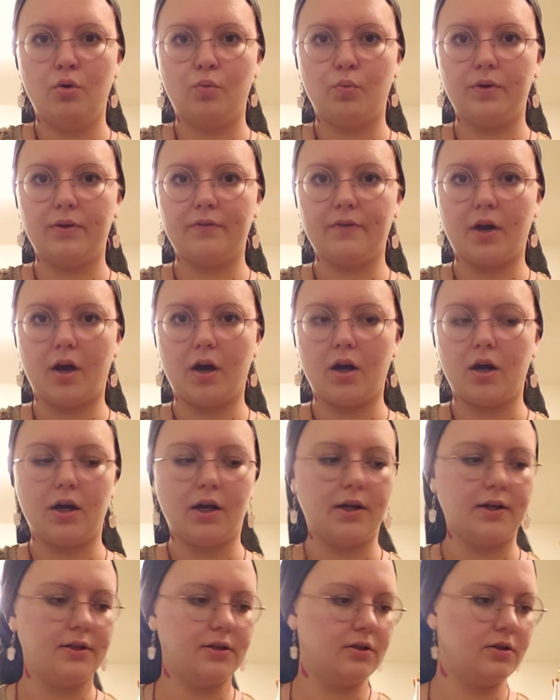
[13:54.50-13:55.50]
we've
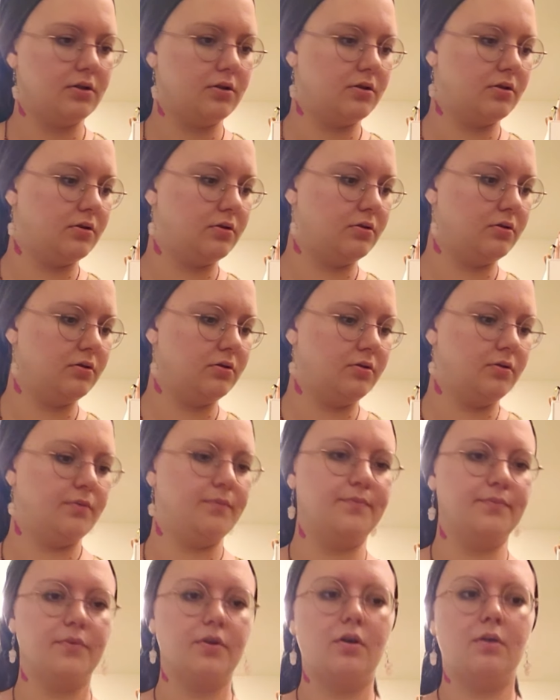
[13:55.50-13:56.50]
got, I'm
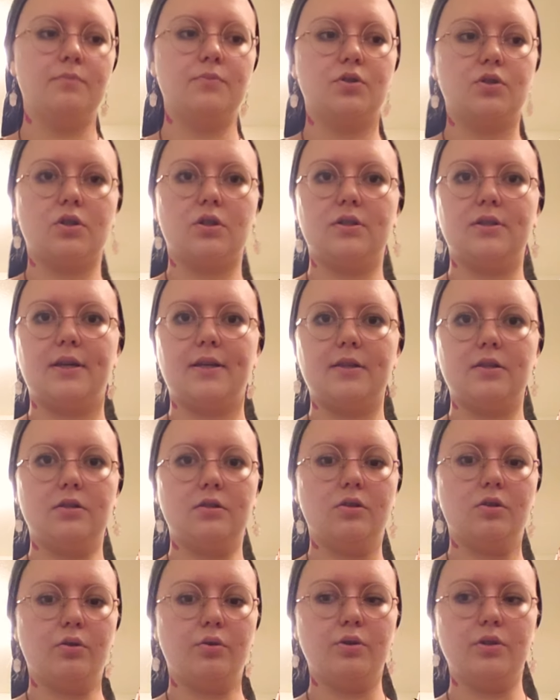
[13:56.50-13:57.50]
just going to take this
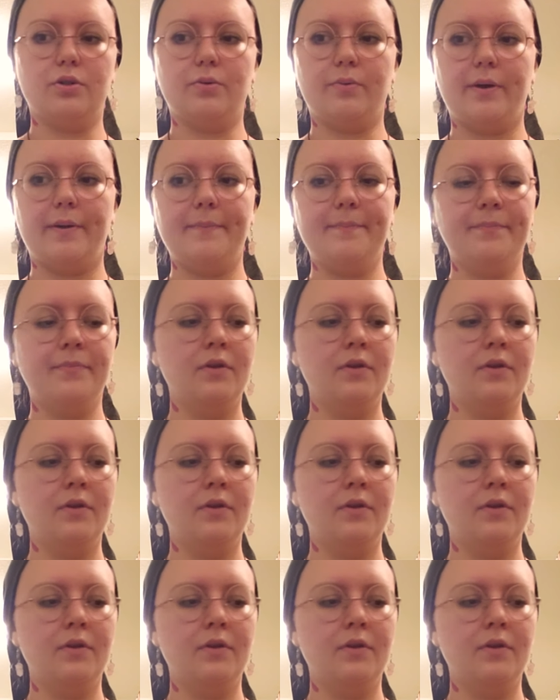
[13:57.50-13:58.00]
and throw this away.